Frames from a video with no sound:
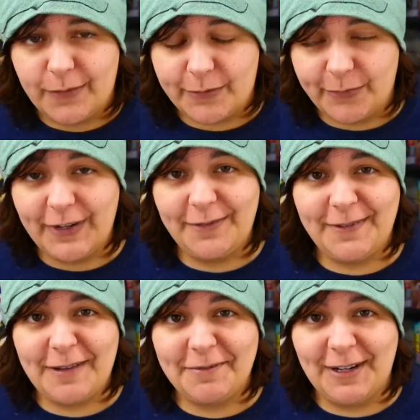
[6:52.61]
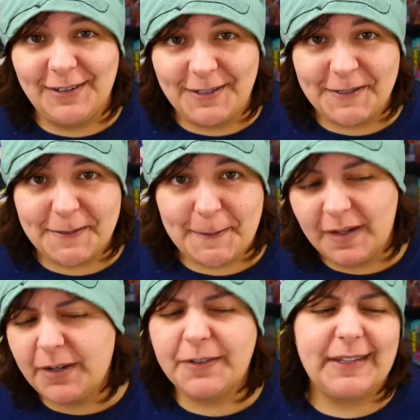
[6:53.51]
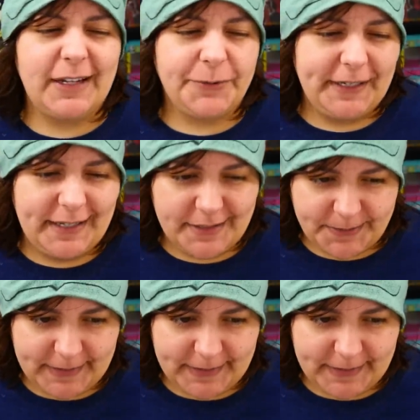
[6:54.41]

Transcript: For forty-five dollars, here are the ingredients we